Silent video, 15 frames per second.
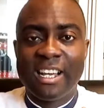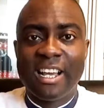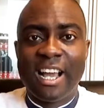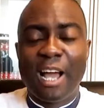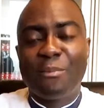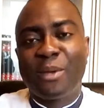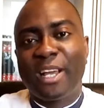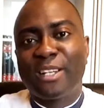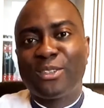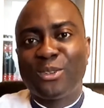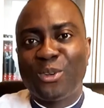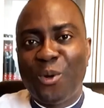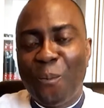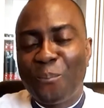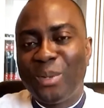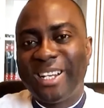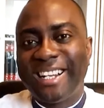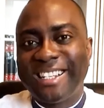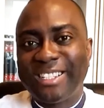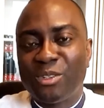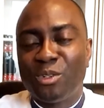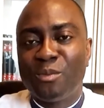and began to complain
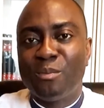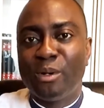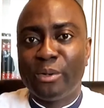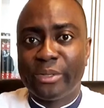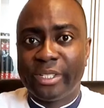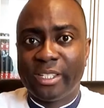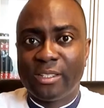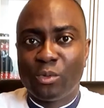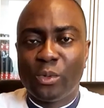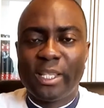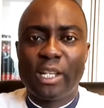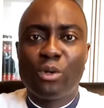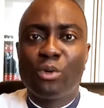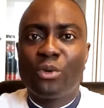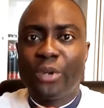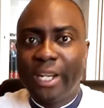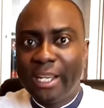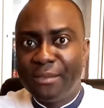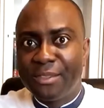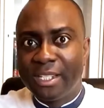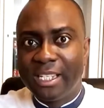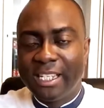and told Moses, "Were there no
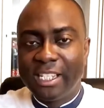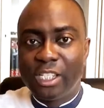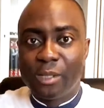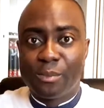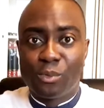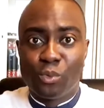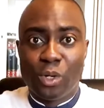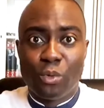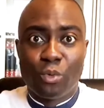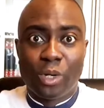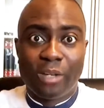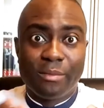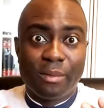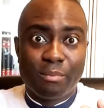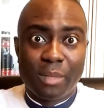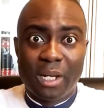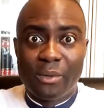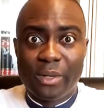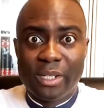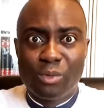graves in Egypt where we could have been buried?